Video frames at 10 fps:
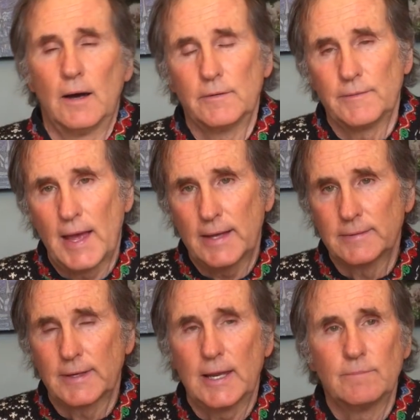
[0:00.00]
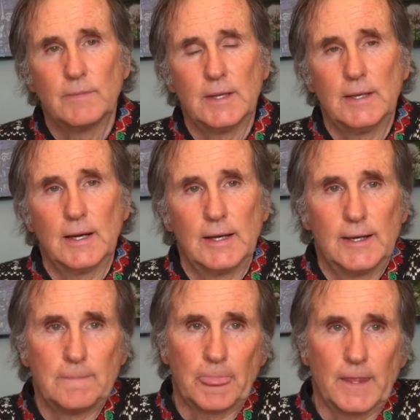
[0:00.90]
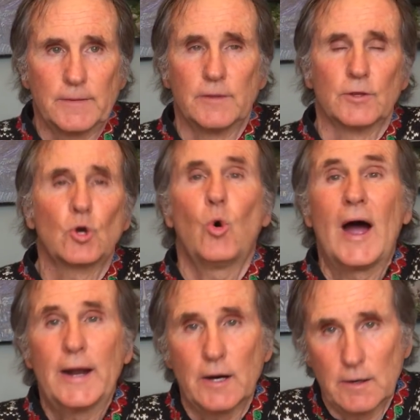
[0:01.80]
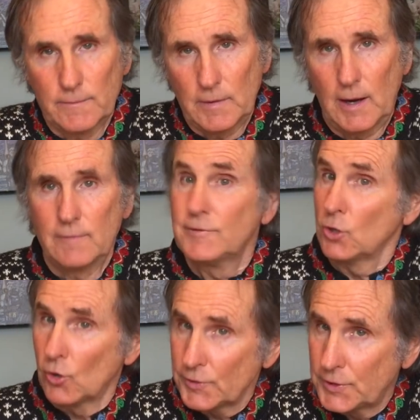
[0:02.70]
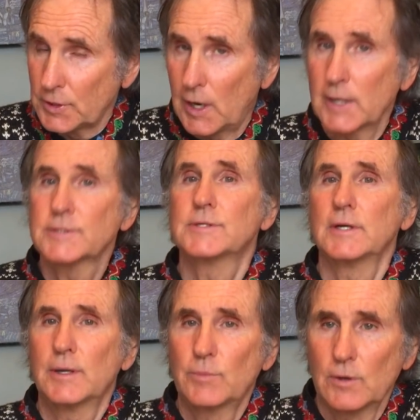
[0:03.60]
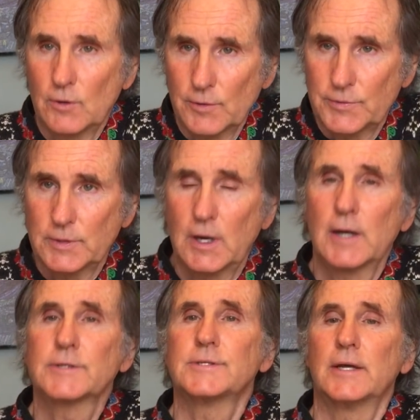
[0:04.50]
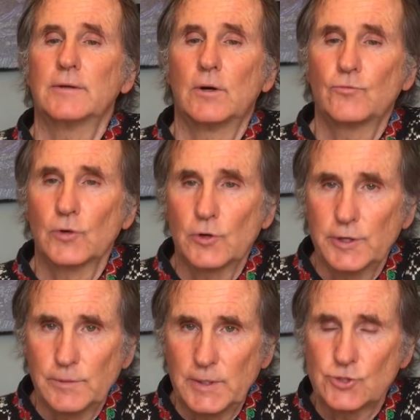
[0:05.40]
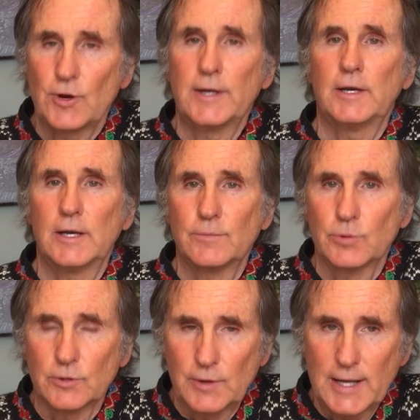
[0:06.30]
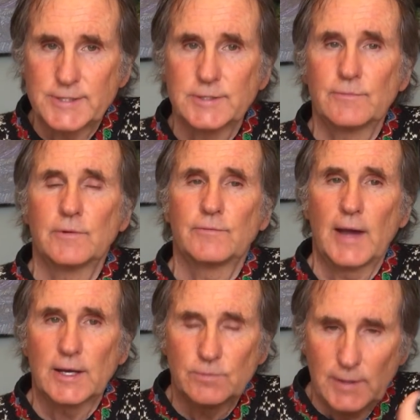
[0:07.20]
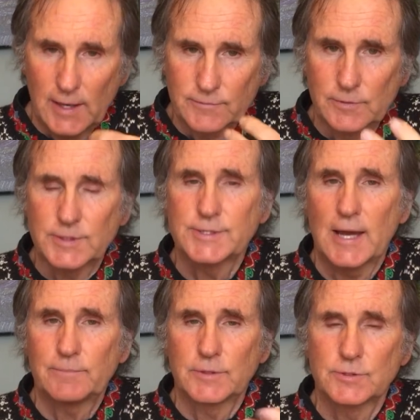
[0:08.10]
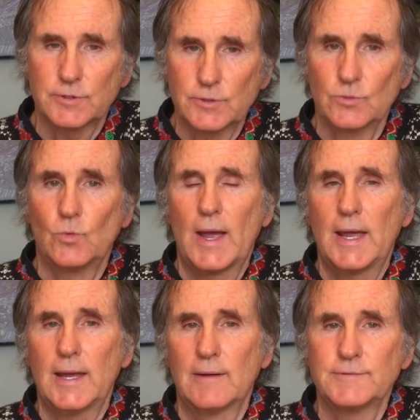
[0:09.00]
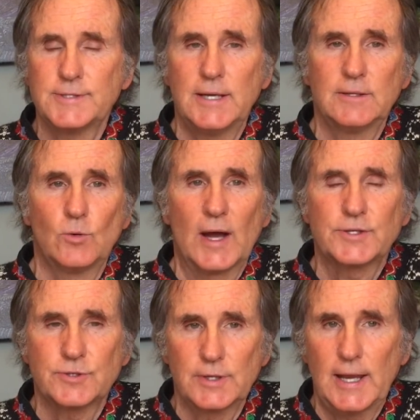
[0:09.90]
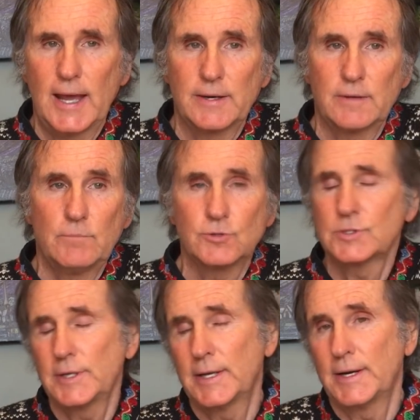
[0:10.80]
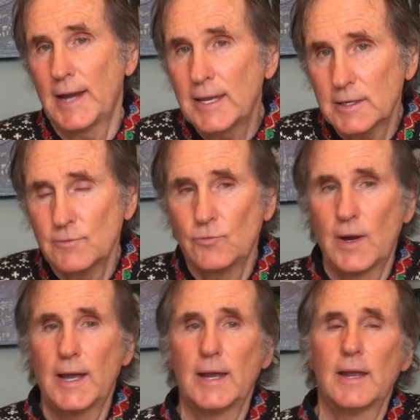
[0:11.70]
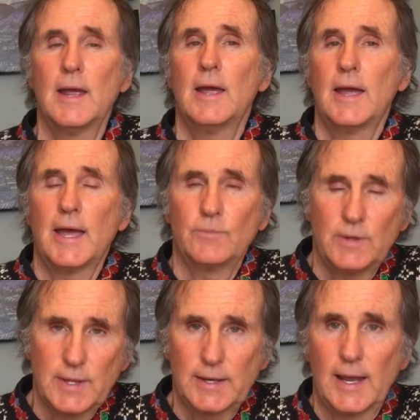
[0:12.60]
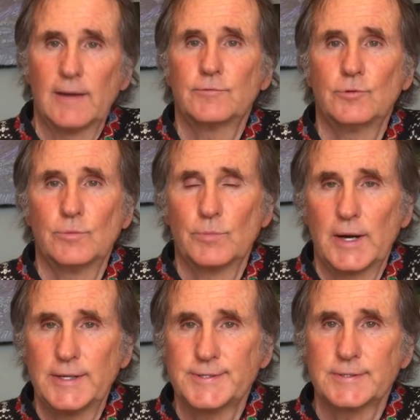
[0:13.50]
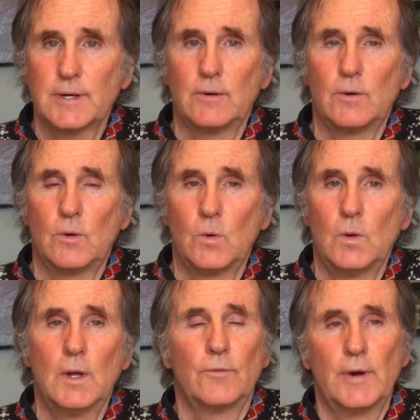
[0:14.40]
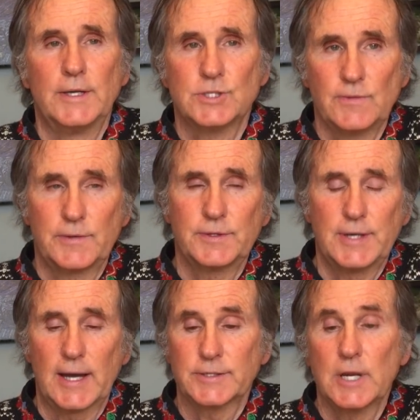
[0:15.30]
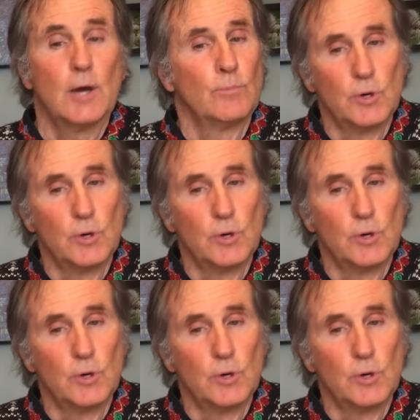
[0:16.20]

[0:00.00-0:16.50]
Out of that came the choir of the Orthodox, the liberal Orthodox, said, no, if we're going to be trendy and progressive, in fact, we have to accept a certain way of seeing the Western canon, mostly in a negative way, and we then have to embrace a whole range of other texts.